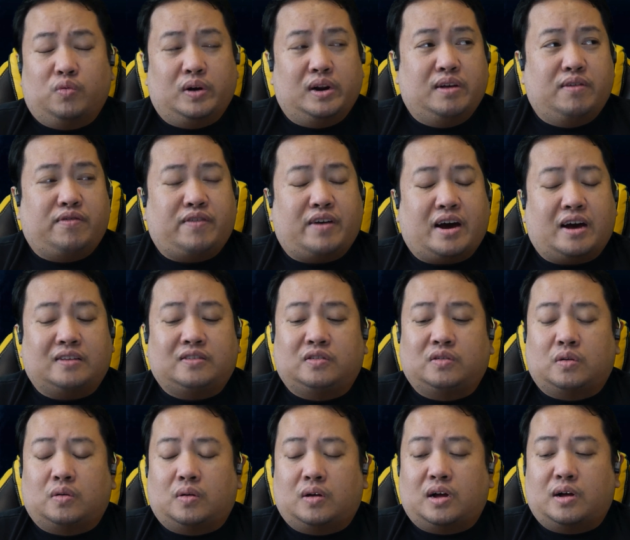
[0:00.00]
really fast,
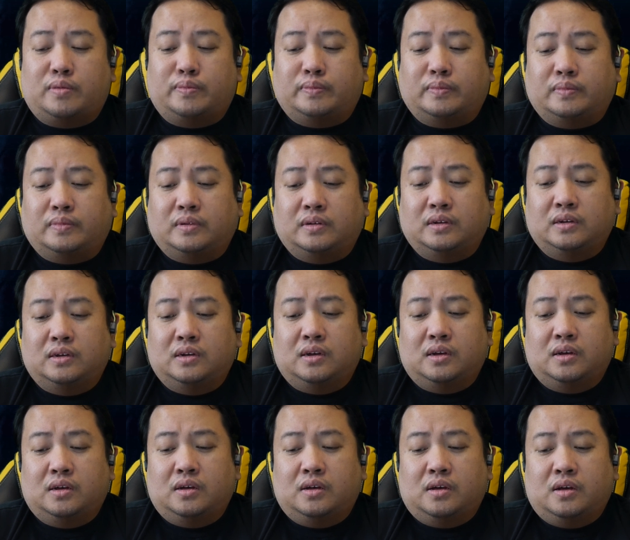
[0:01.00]
so, um,
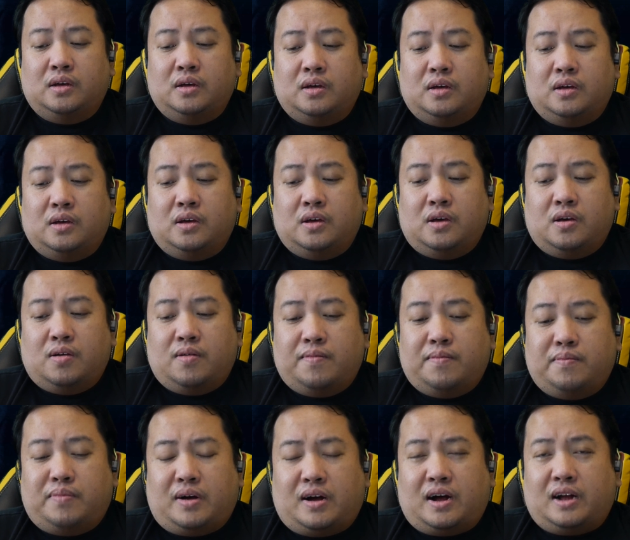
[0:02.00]

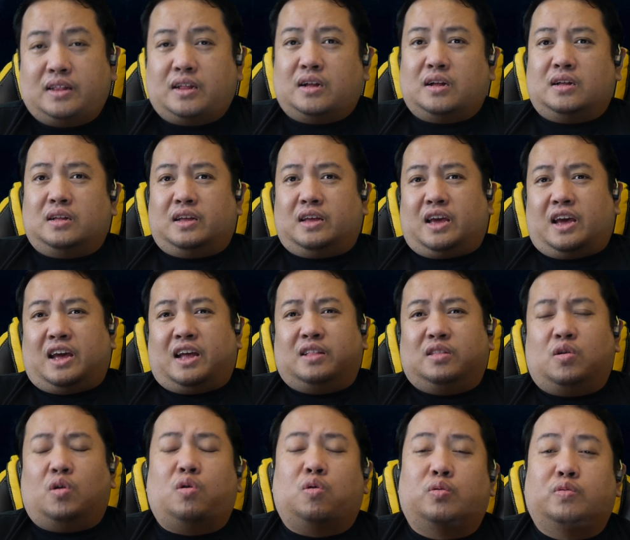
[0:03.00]
but
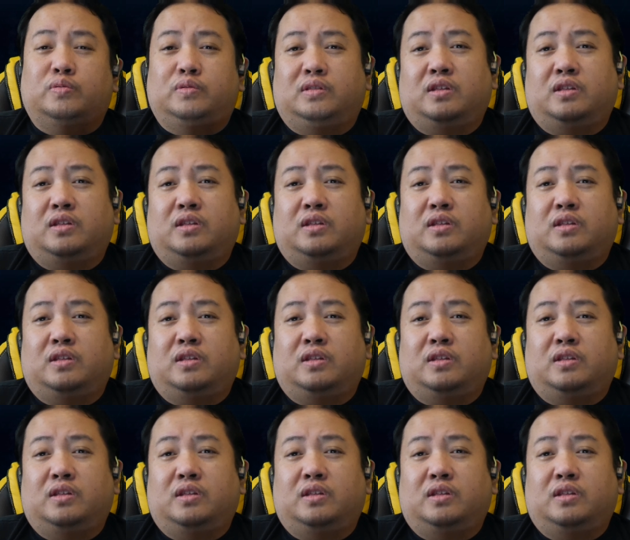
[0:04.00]
and oh,